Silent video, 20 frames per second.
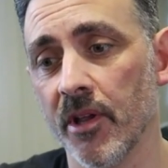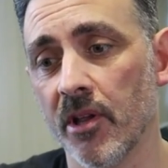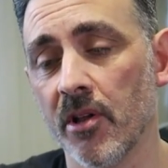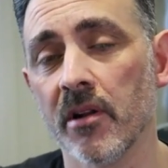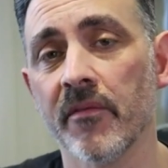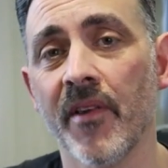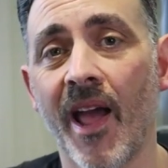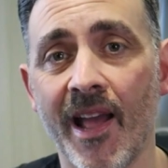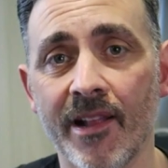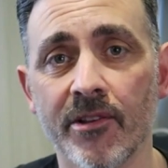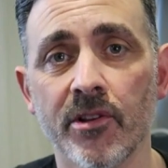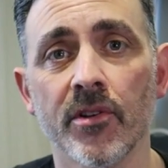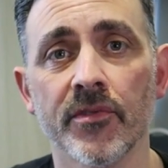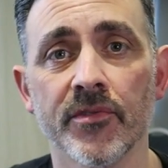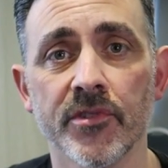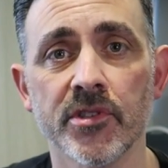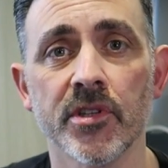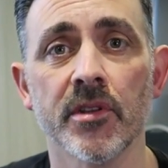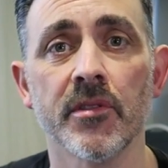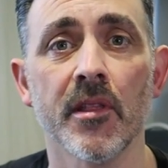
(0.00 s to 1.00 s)
kind of
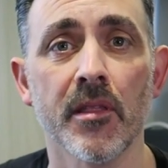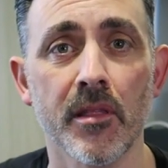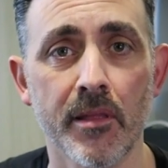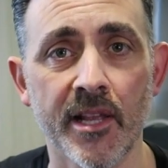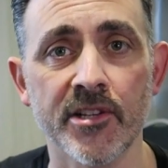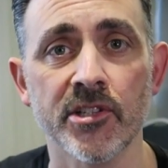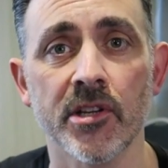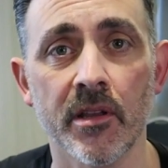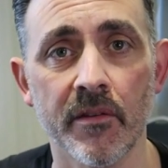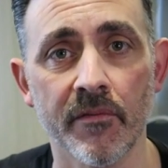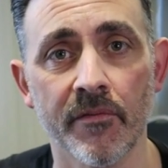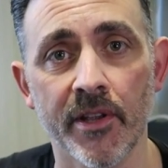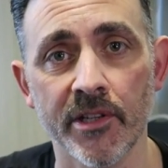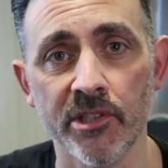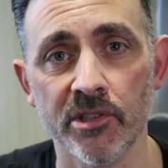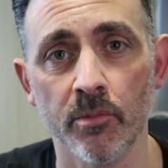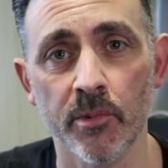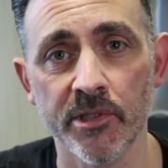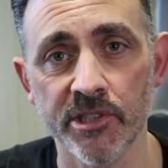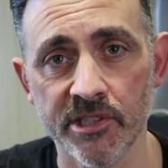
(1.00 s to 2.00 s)
add-on to the session
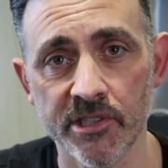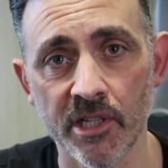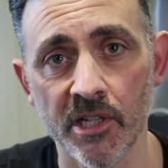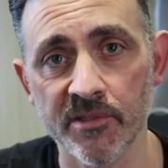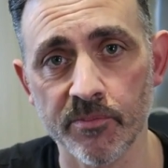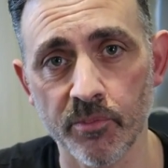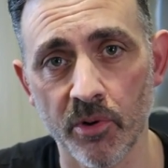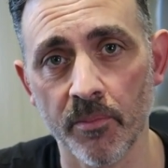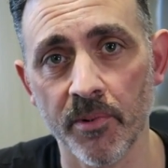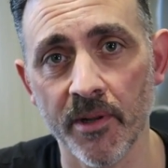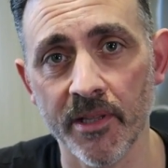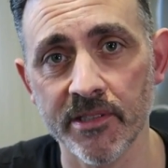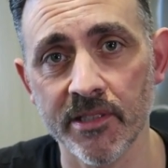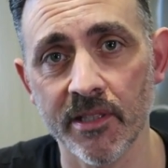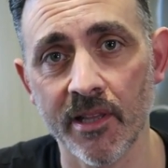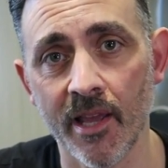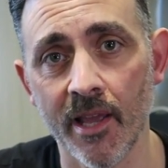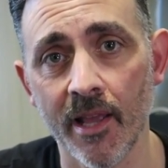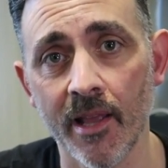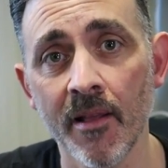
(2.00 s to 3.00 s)
convention, which starts properly
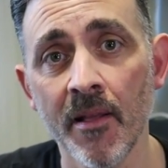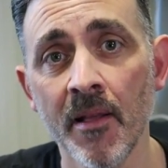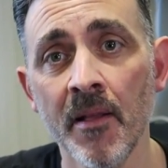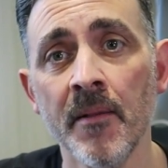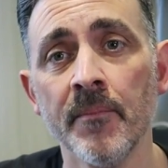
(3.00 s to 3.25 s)
today.